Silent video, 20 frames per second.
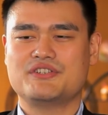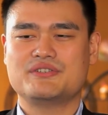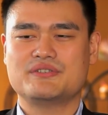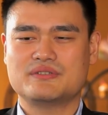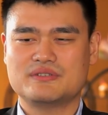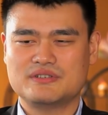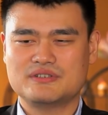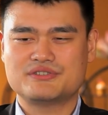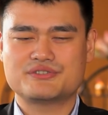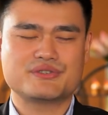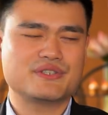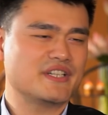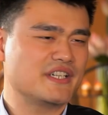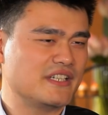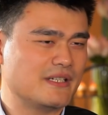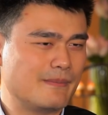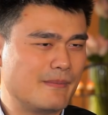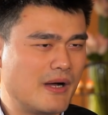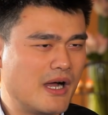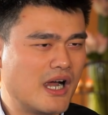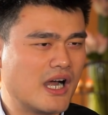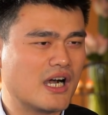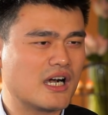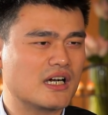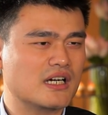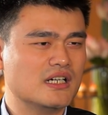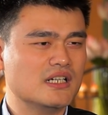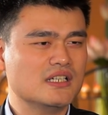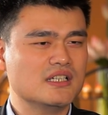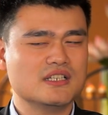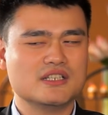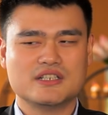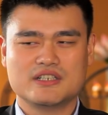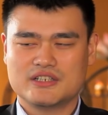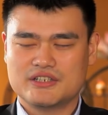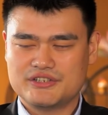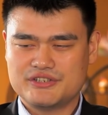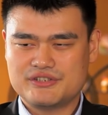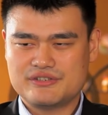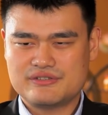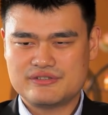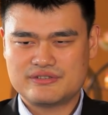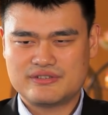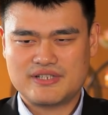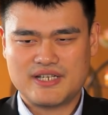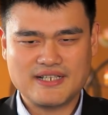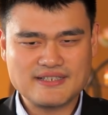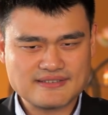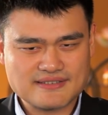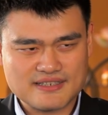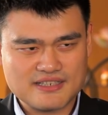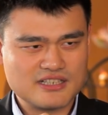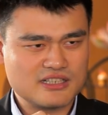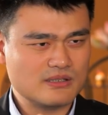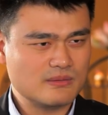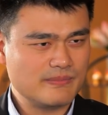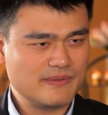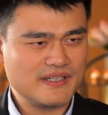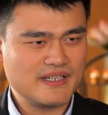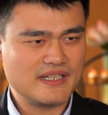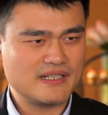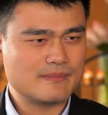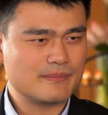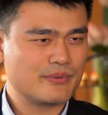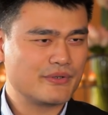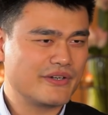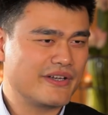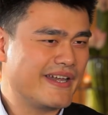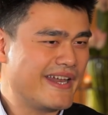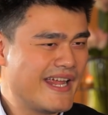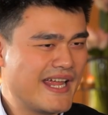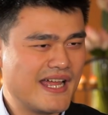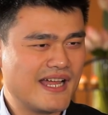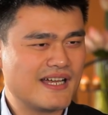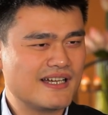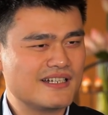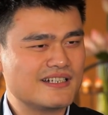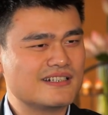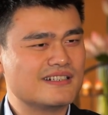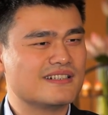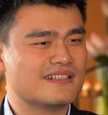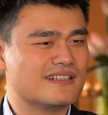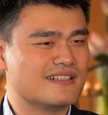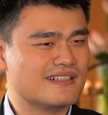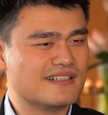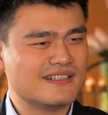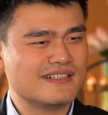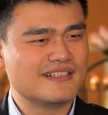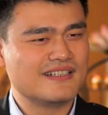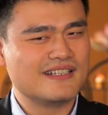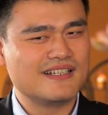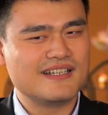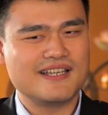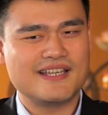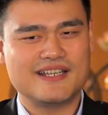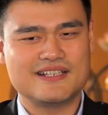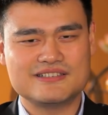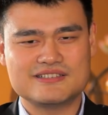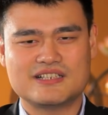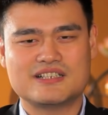you, you drink in a bar, you taste a little bit and put it down, and